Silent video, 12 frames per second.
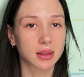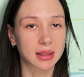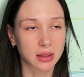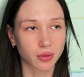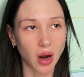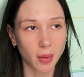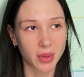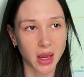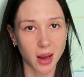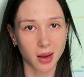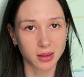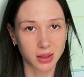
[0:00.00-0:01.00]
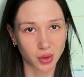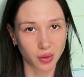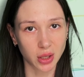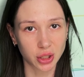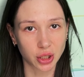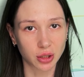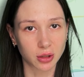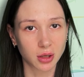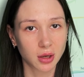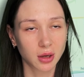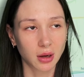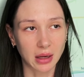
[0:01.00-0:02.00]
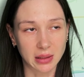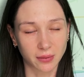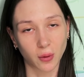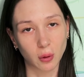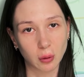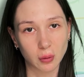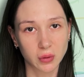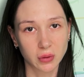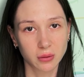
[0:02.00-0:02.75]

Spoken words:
described the situation as follows.